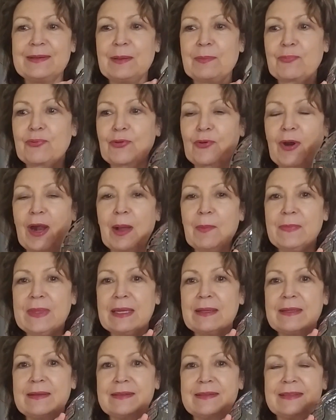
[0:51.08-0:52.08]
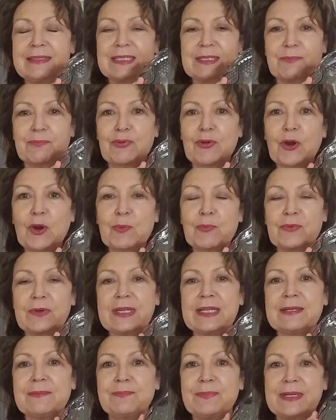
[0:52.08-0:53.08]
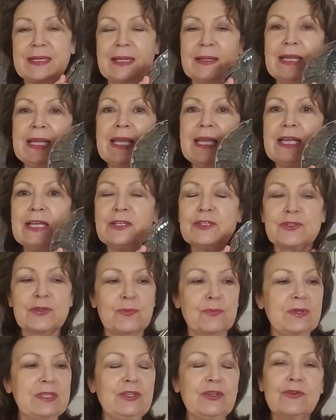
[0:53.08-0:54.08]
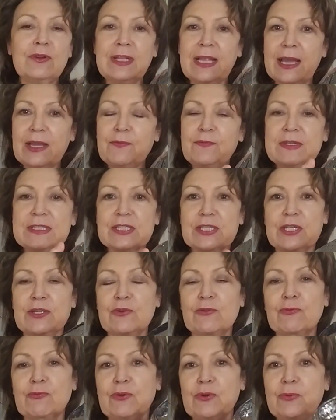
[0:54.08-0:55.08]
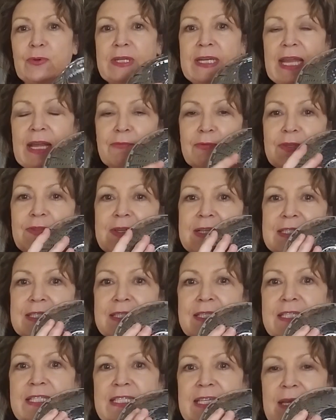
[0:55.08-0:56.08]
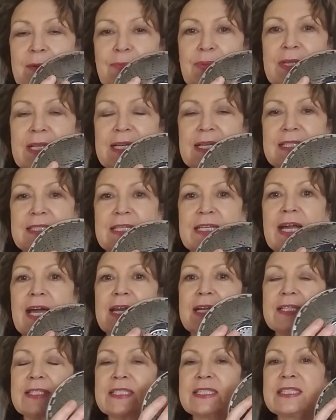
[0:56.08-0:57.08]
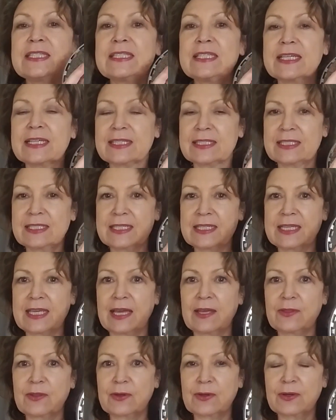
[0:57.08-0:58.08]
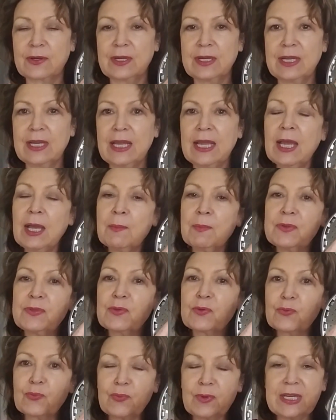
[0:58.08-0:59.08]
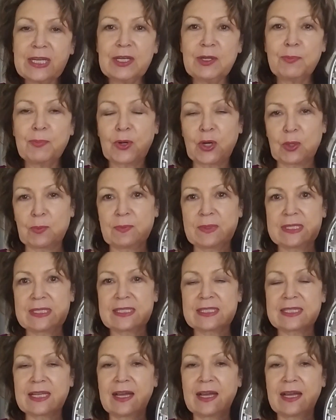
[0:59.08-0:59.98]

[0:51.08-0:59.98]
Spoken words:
prop that is appropriate, but so when your life is congruent, everything's in the same place. It kind of sticks together. But the real purpose